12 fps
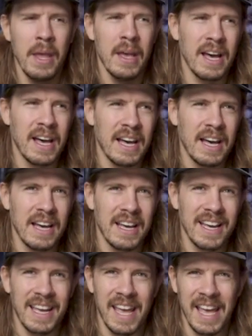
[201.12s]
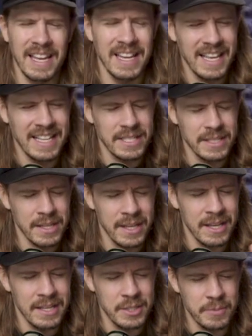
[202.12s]
And it's
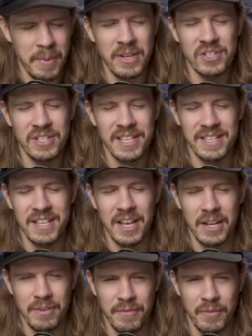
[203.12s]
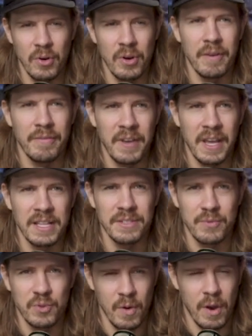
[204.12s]
especially exciting for fans
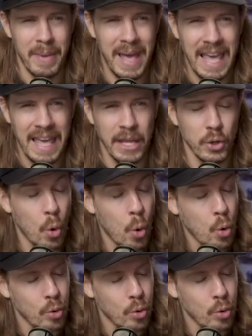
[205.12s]
of drum and or